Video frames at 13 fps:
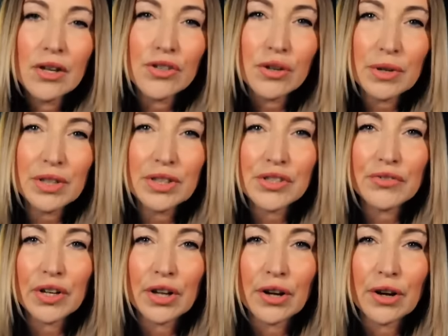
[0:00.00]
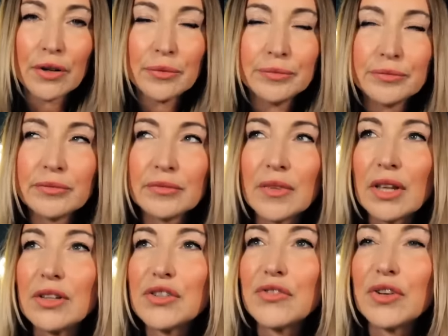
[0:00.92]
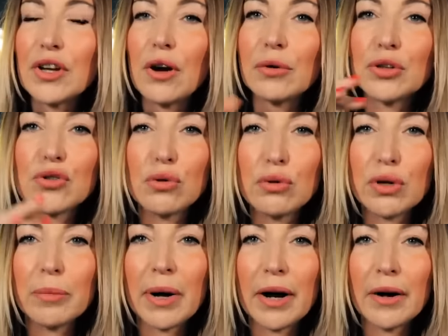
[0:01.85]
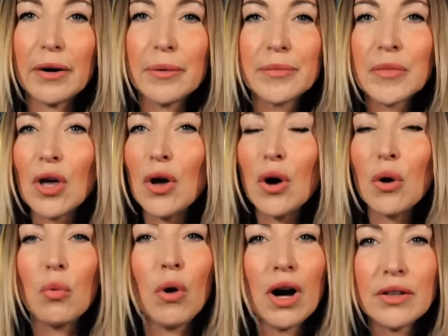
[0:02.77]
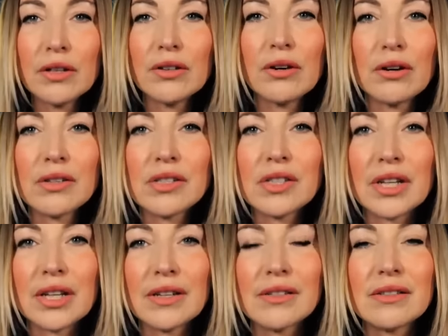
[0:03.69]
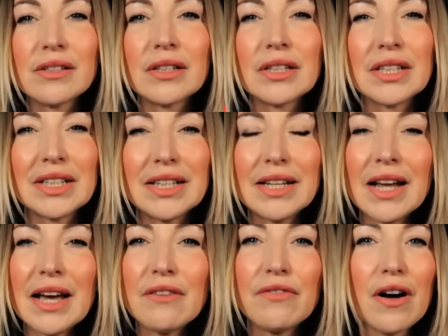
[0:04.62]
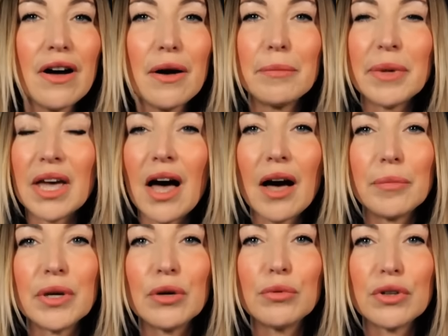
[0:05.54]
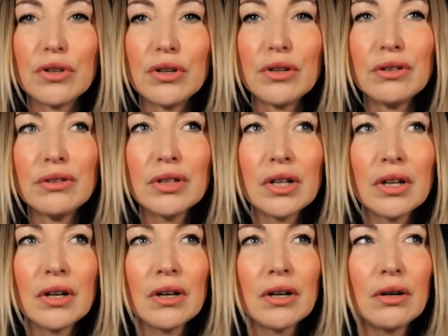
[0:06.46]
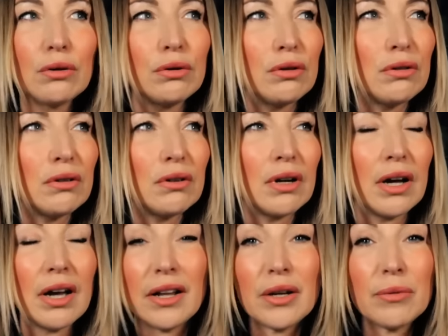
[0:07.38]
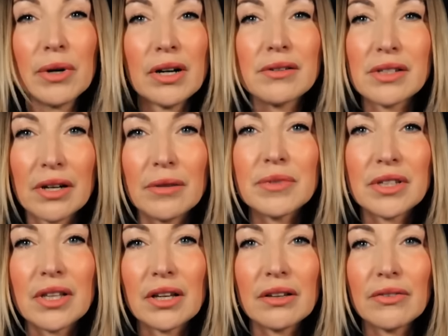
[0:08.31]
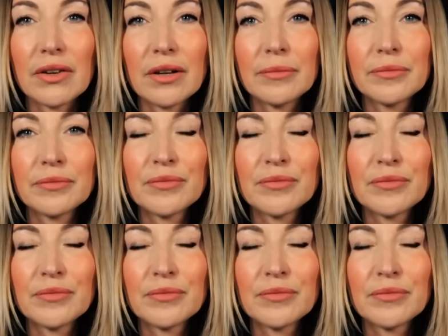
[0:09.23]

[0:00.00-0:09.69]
So in this video, in this video, I'm gonna talk about why the narcissist could never be happy with you or anyone else come to think of it.